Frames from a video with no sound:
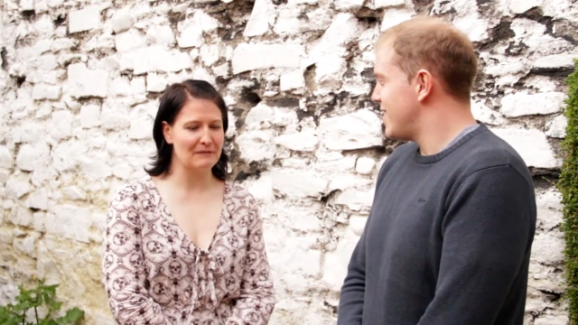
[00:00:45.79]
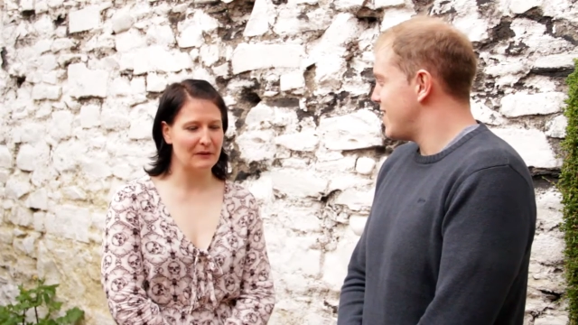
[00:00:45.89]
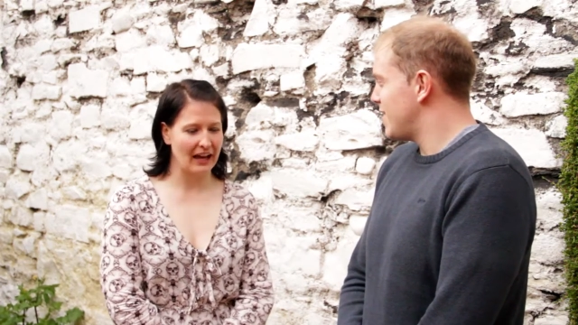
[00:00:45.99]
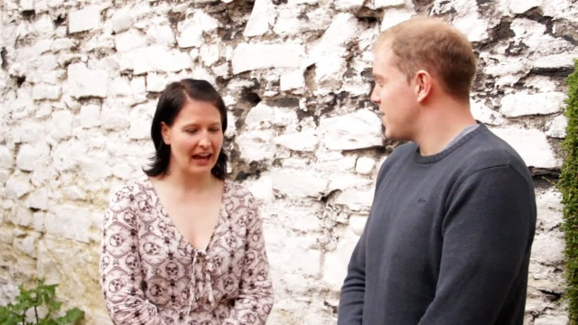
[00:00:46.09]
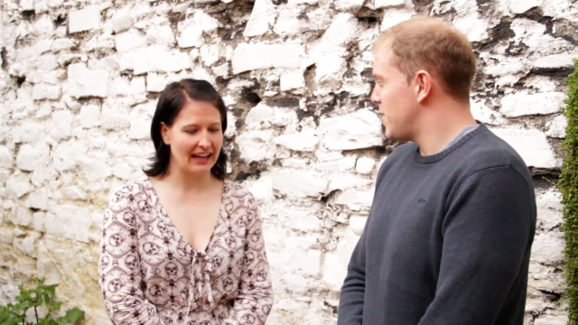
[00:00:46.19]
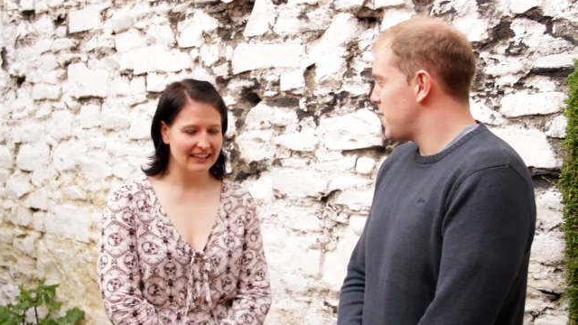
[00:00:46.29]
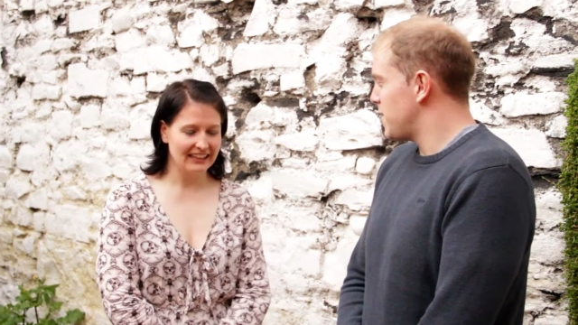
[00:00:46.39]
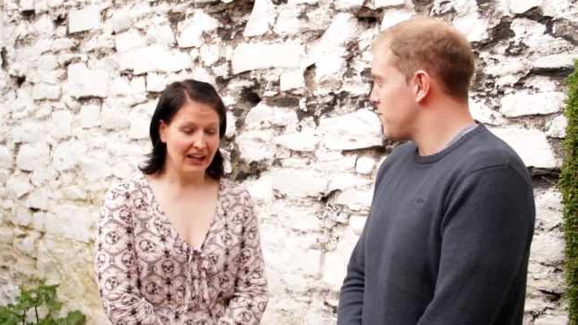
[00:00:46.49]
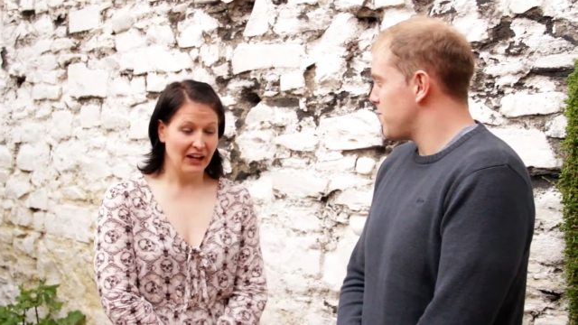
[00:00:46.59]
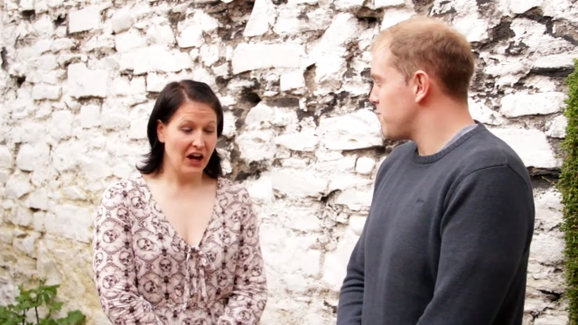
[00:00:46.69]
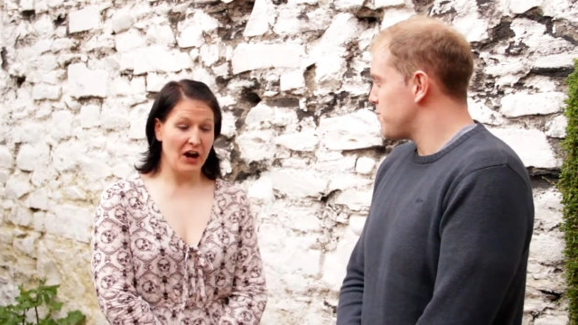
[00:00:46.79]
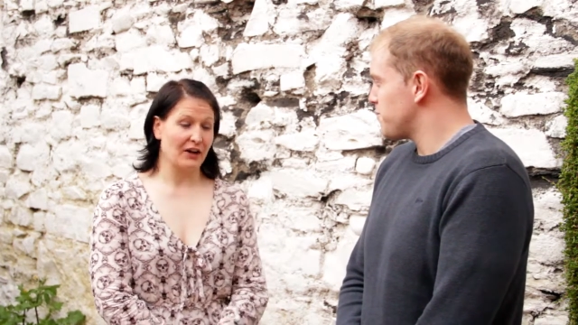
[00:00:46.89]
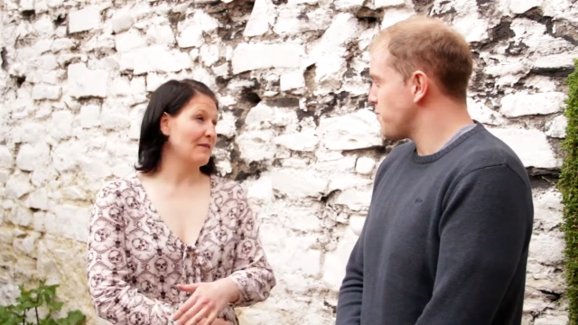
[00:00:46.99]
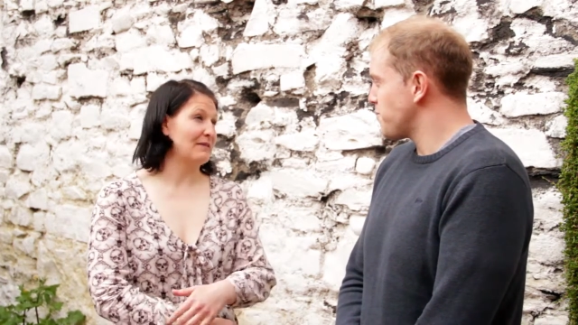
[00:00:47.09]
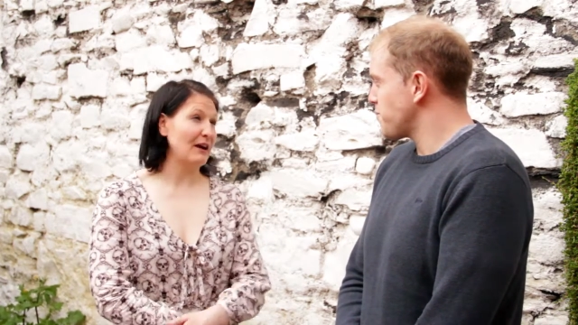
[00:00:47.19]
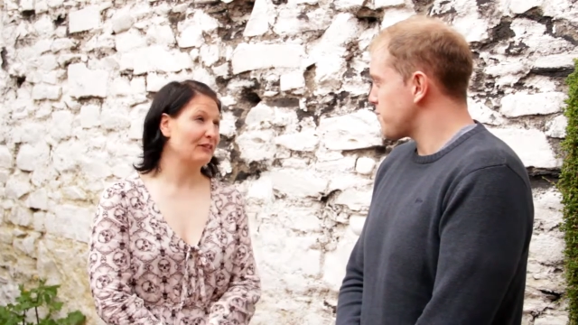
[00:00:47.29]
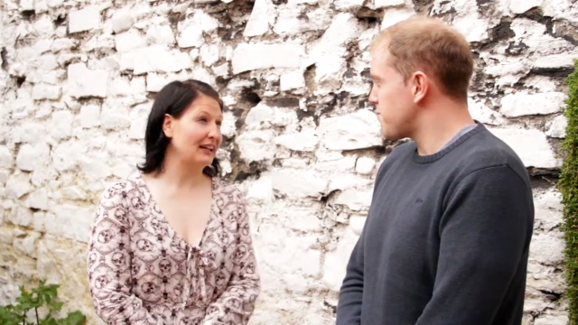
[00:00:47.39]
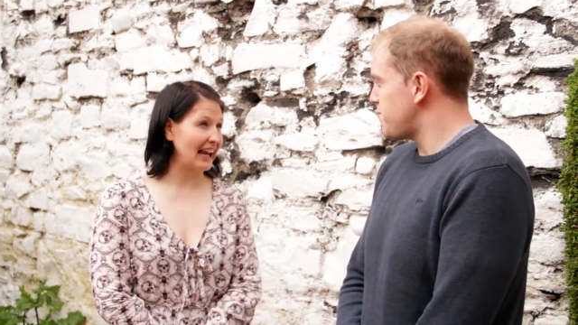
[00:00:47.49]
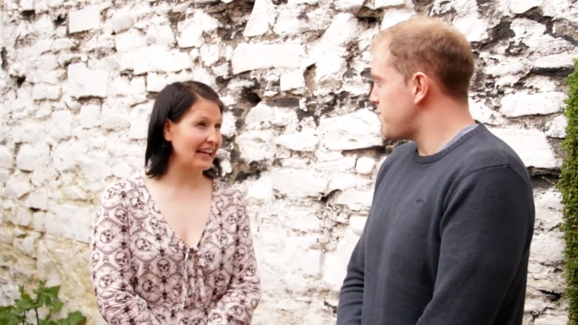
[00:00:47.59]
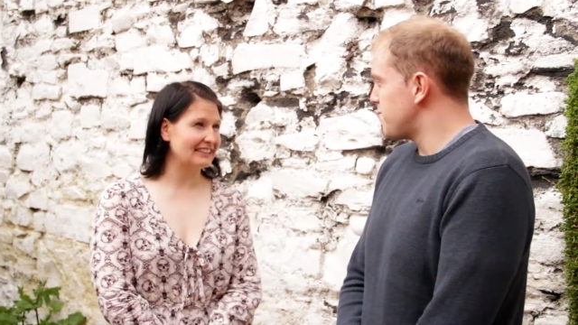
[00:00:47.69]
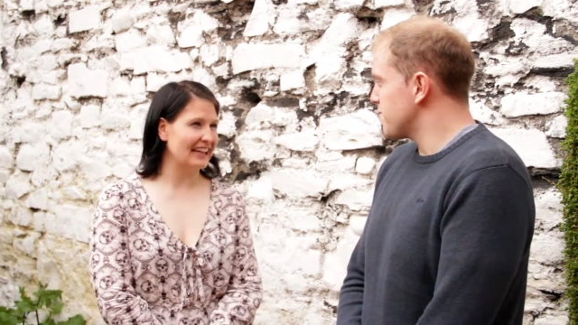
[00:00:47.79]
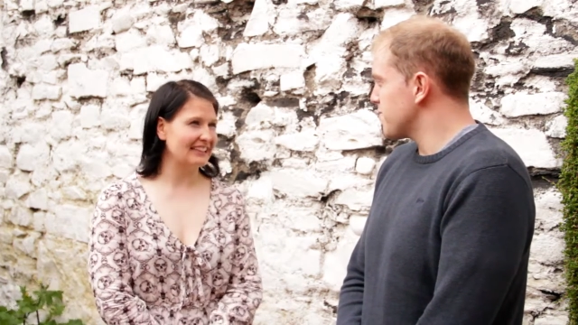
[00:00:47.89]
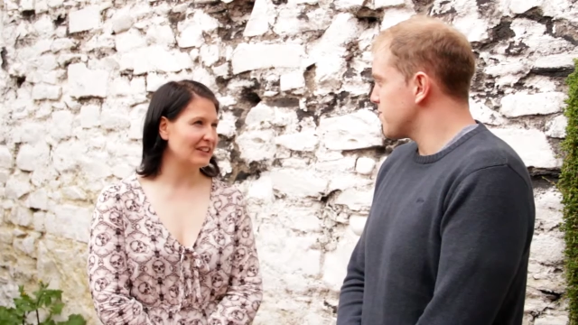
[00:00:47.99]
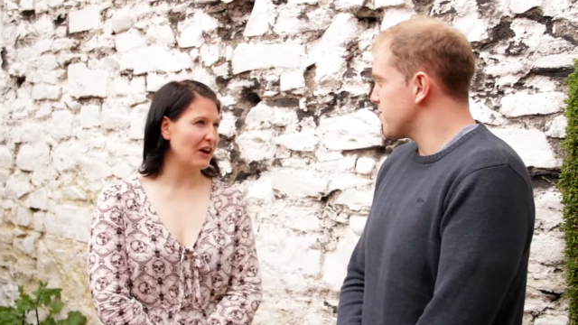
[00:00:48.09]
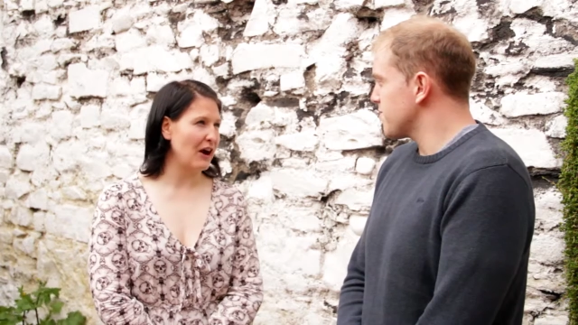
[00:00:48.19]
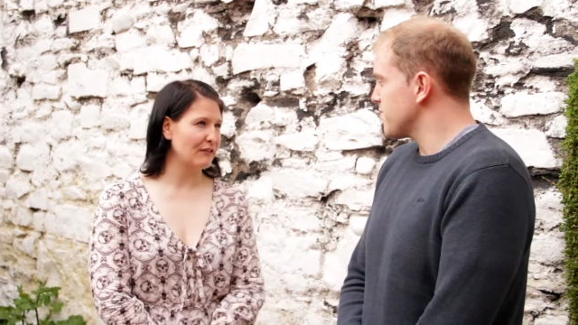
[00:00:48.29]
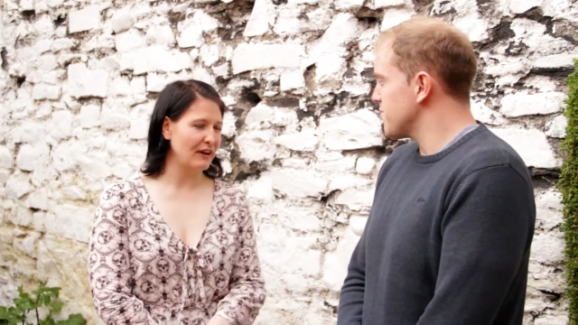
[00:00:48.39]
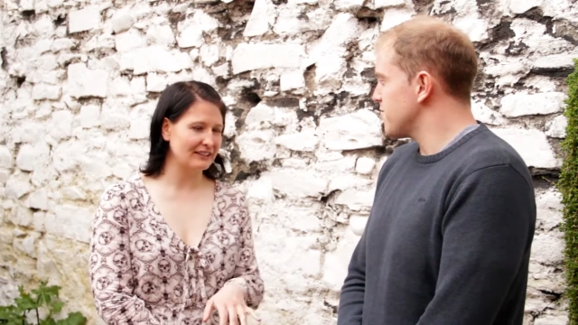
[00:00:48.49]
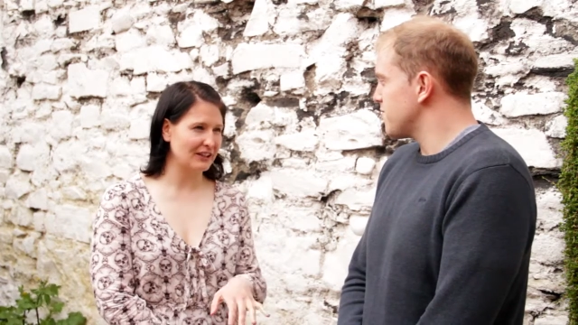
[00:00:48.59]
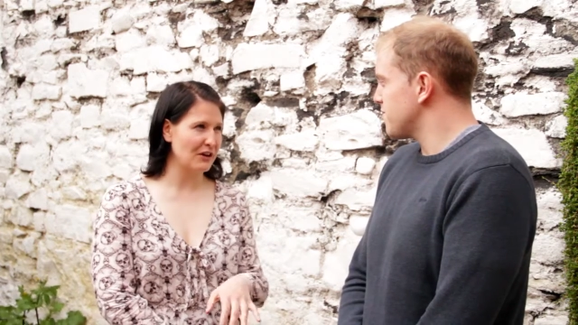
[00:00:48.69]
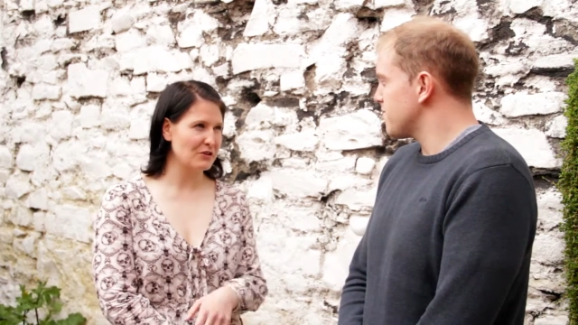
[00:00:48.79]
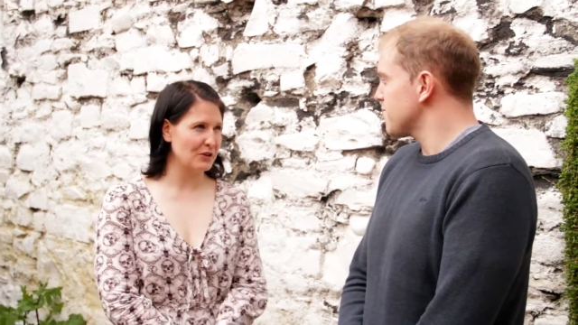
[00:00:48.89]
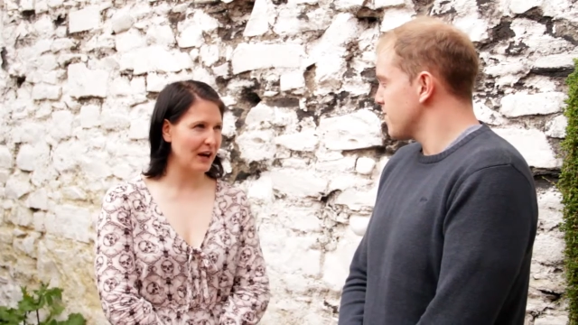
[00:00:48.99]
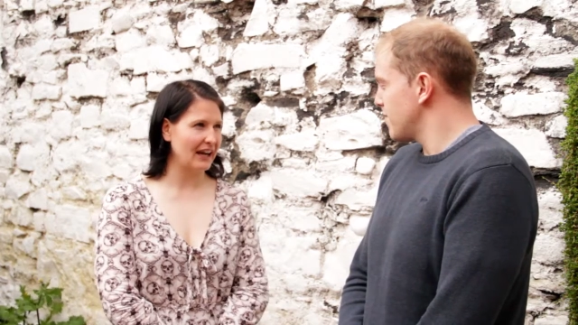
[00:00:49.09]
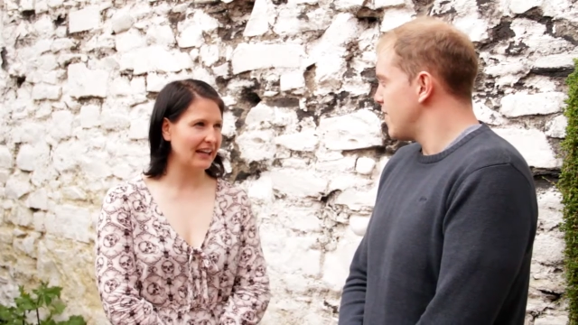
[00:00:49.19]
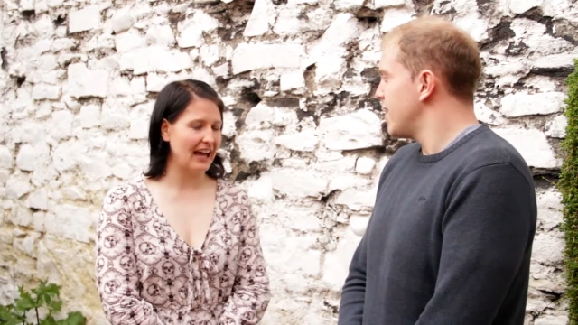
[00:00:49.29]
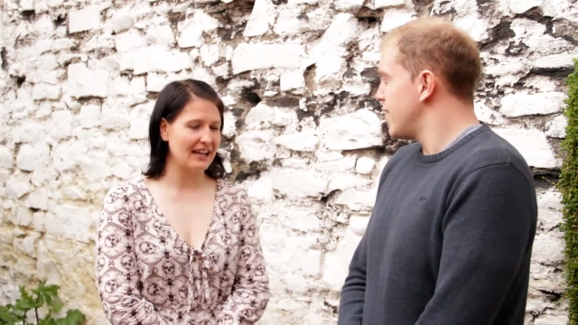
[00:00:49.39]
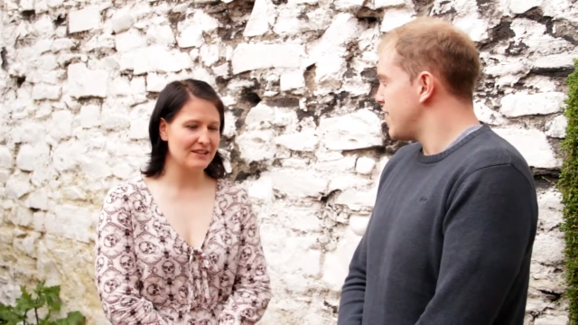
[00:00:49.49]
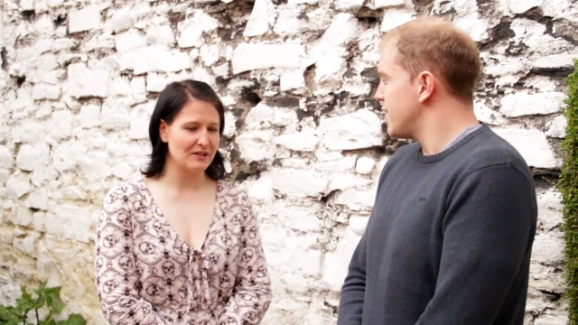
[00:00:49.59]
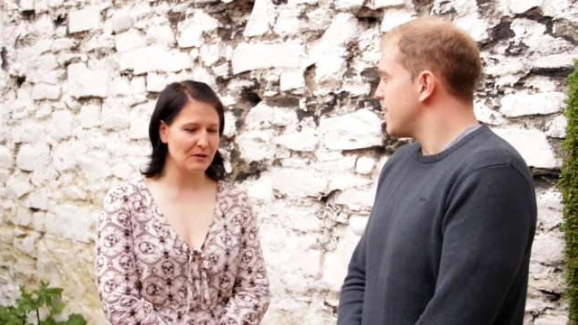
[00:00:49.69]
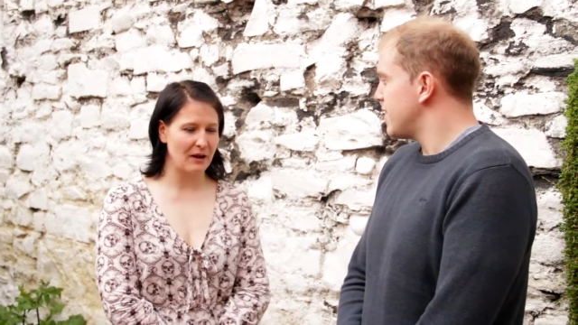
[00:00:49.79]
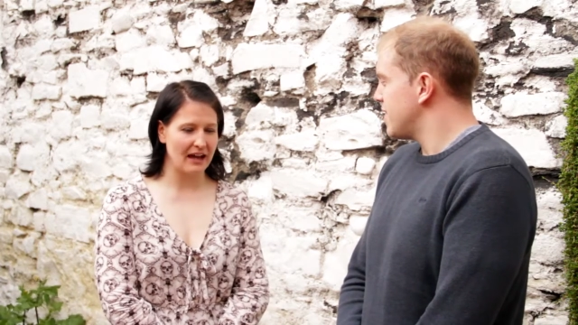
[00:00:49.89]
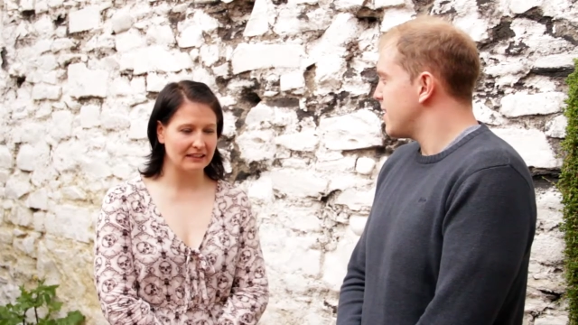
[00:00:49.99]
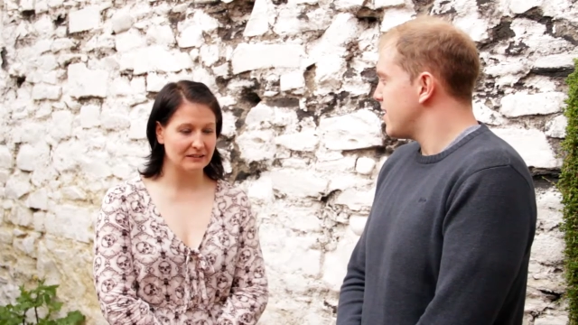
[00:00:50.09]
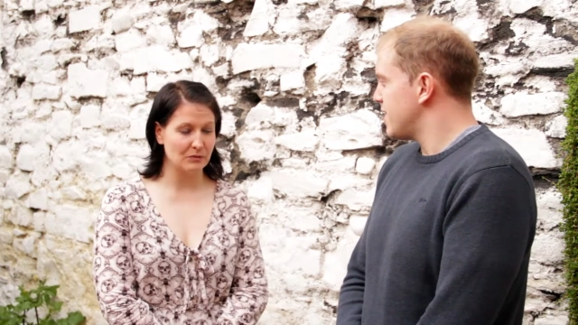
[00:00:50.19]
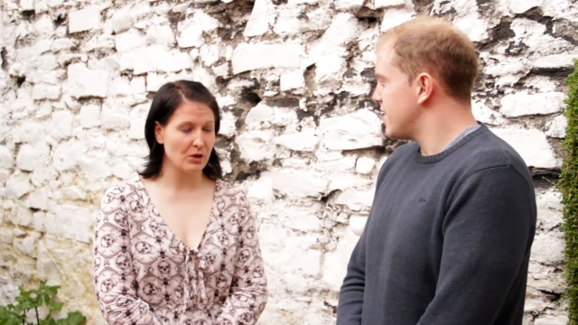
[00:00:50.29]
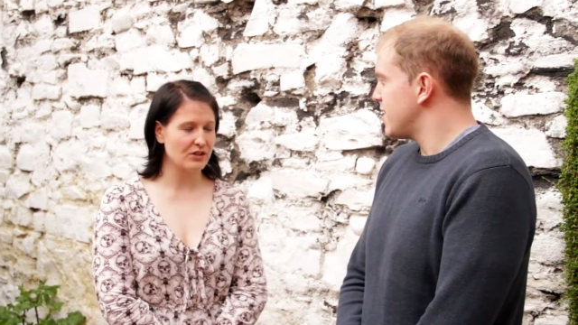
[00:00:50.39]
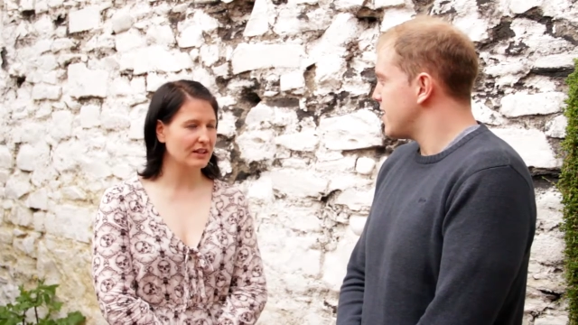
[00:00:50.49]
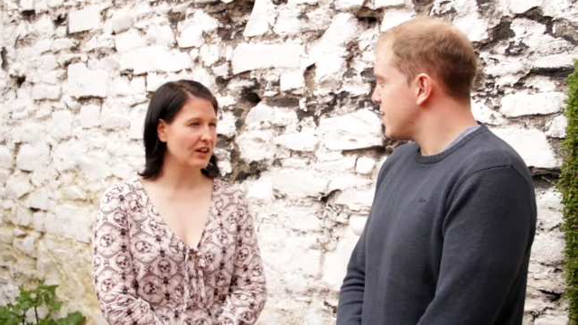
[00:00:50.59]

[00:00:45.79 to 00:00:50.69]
Speaker 1: But uh, I, am definitely glad to, to not have had to go through that again. So uh, watching the